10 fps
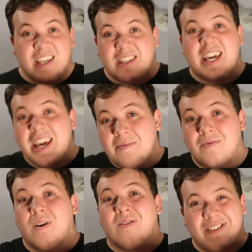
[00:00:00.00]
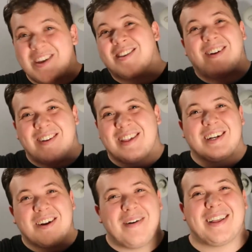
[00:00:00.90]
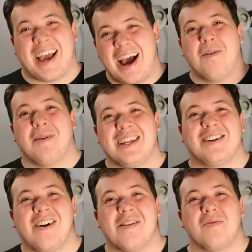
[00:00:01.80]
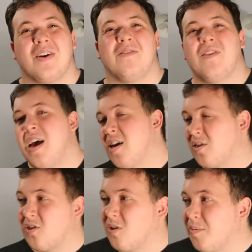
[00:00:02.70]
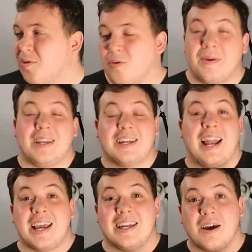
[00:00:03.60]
keep restarting no matter how many times I've stopped or been delayed.